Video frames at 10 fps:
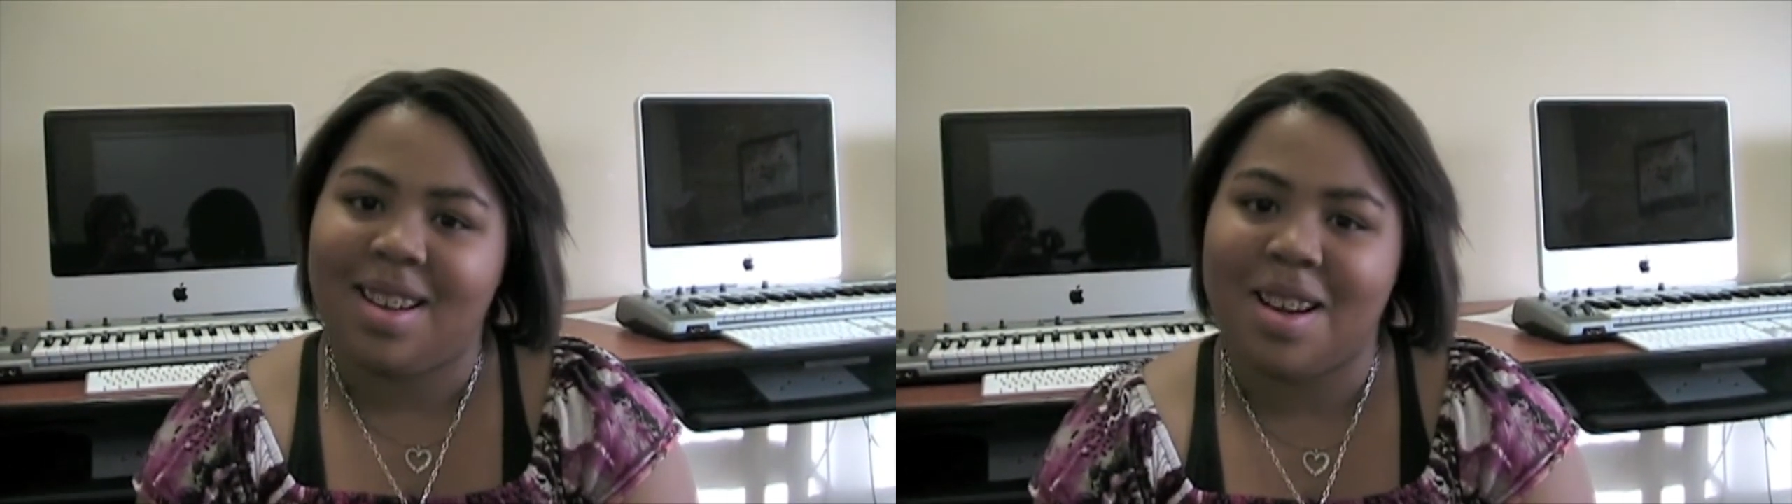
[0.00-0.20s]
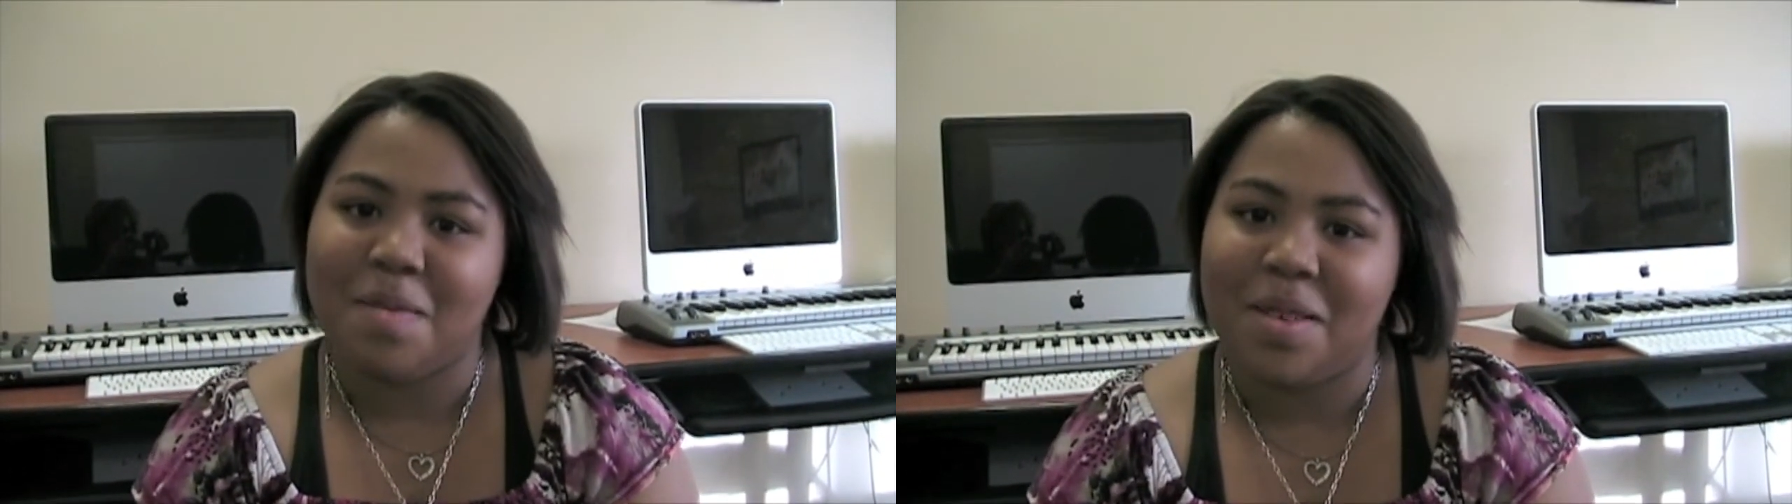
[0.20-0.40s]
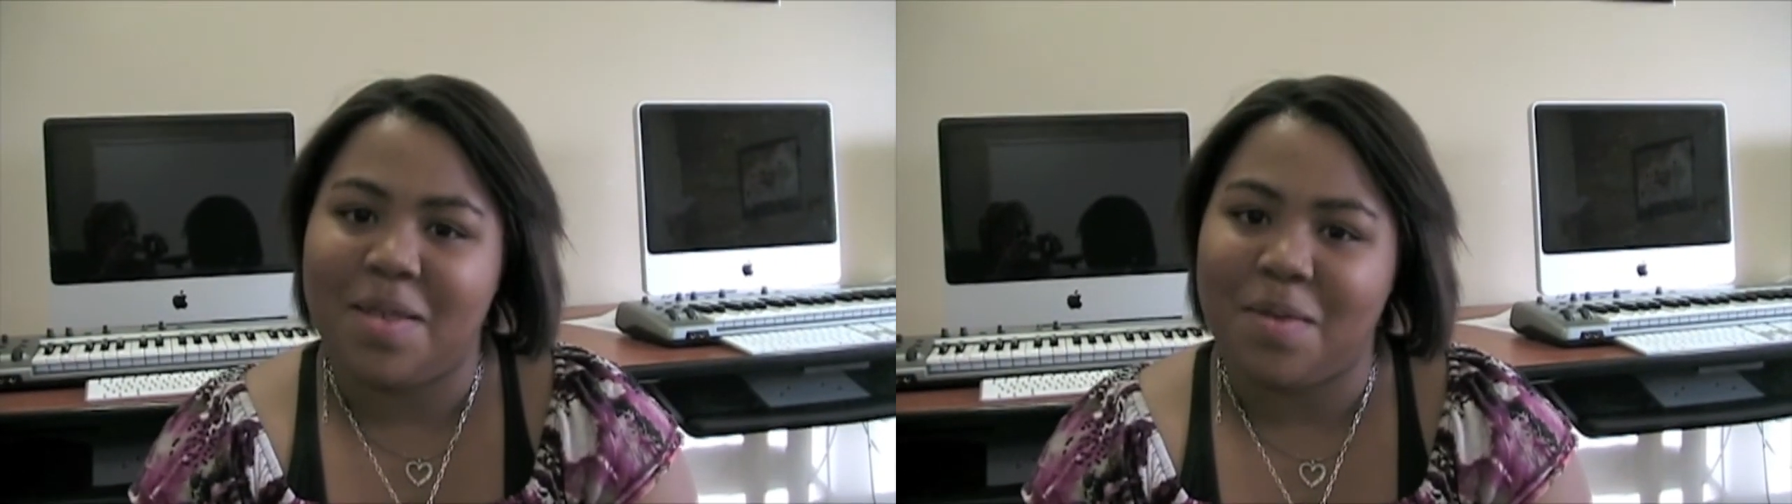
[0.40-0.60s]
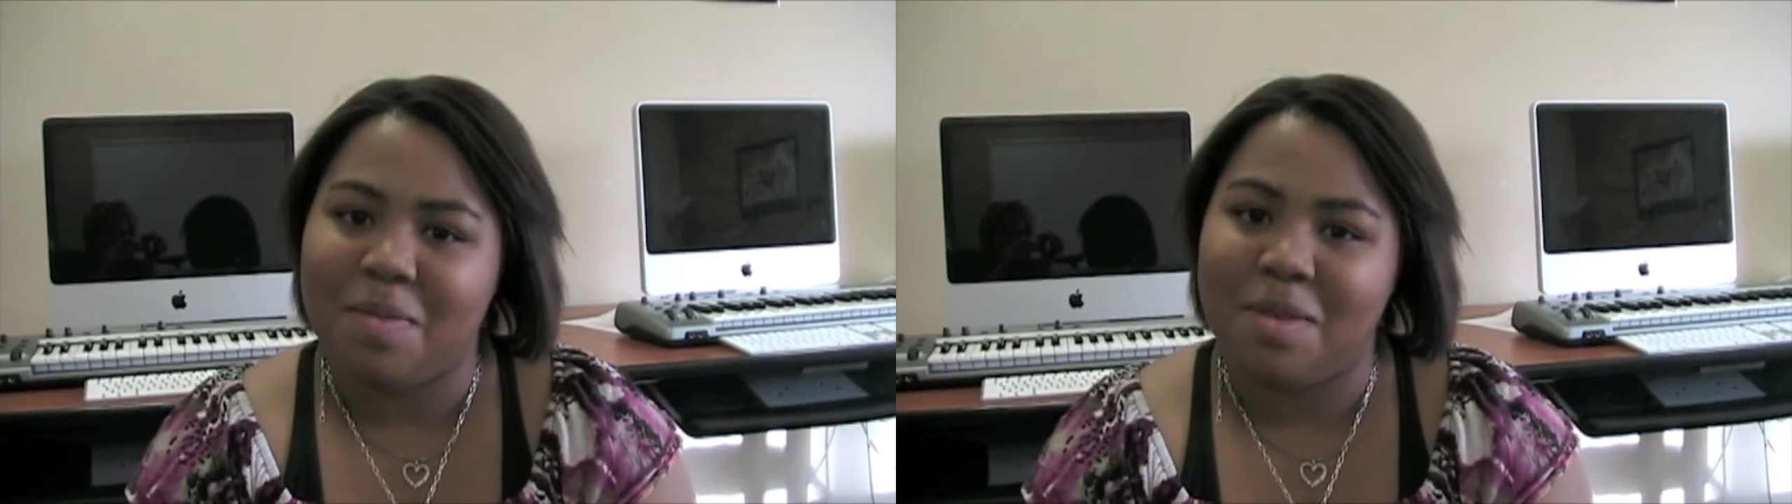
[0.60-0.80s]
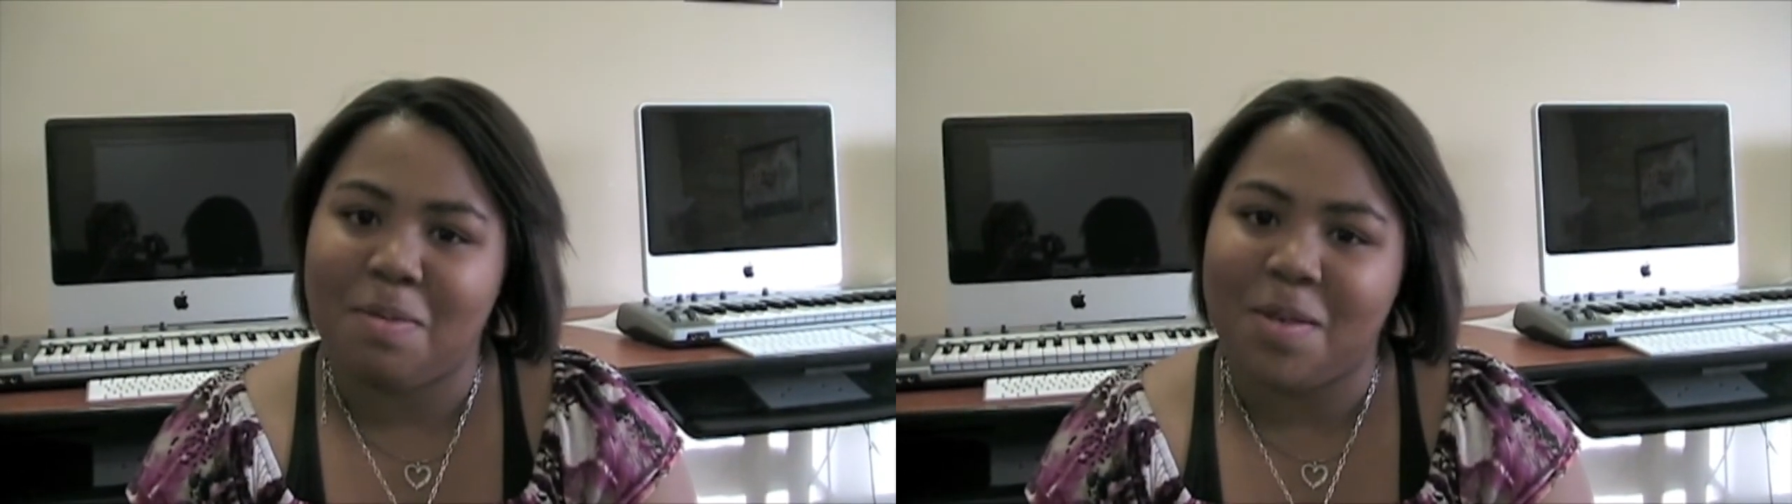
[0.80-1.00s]
come in
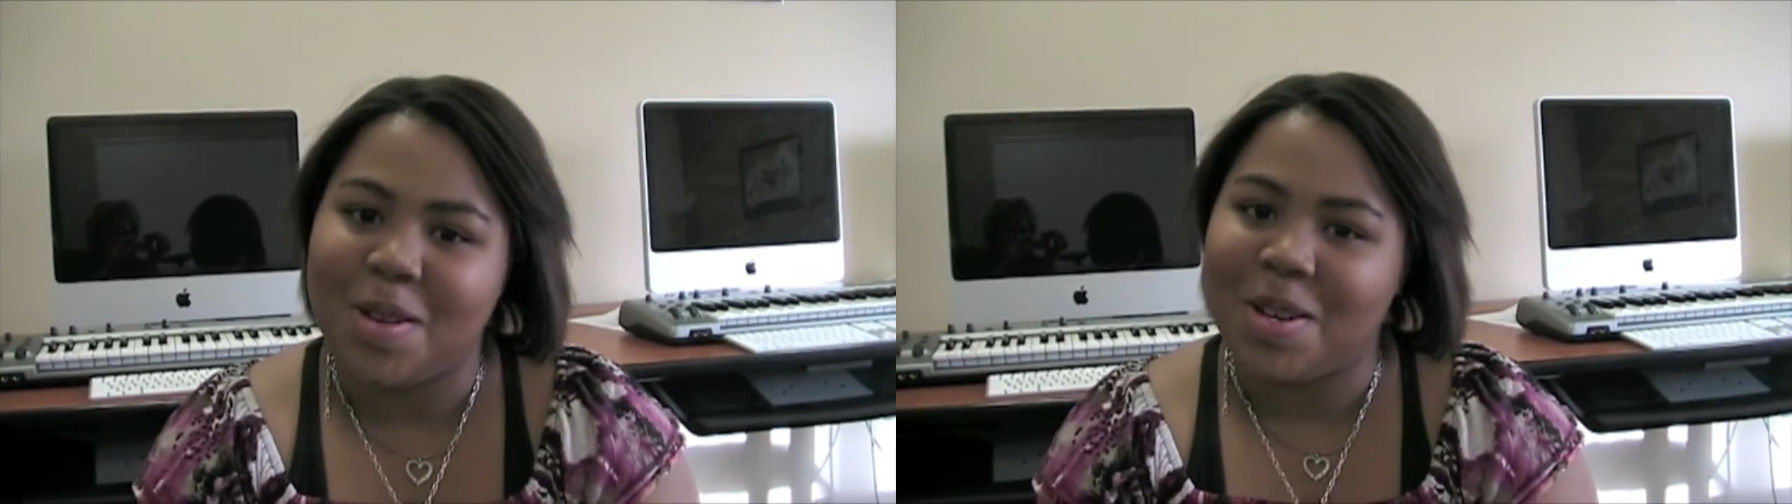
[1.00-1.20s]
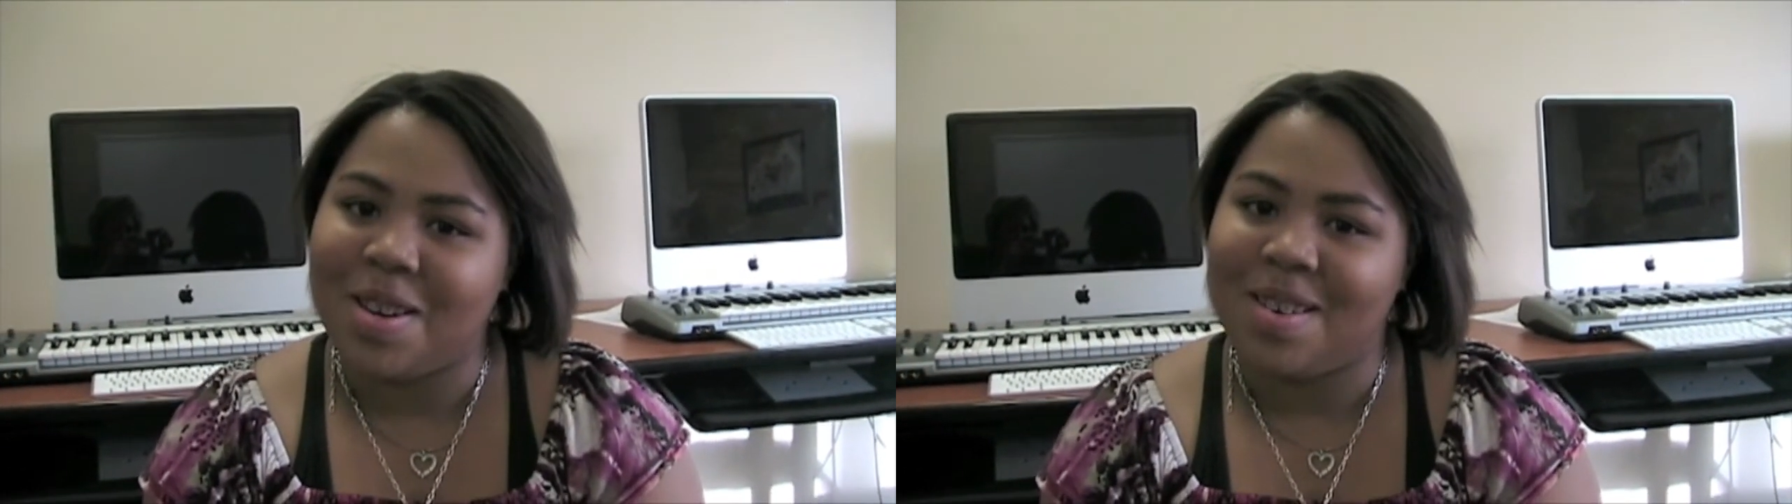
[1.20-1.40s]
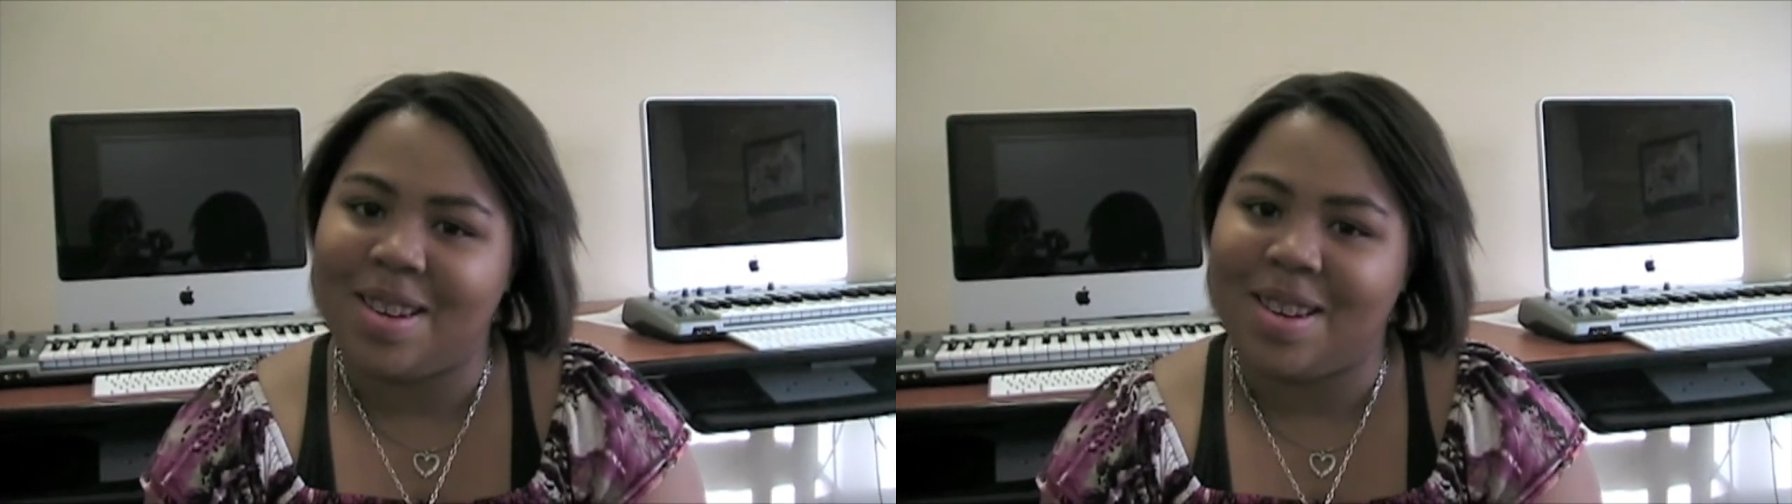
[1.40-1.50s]
with Miss Porter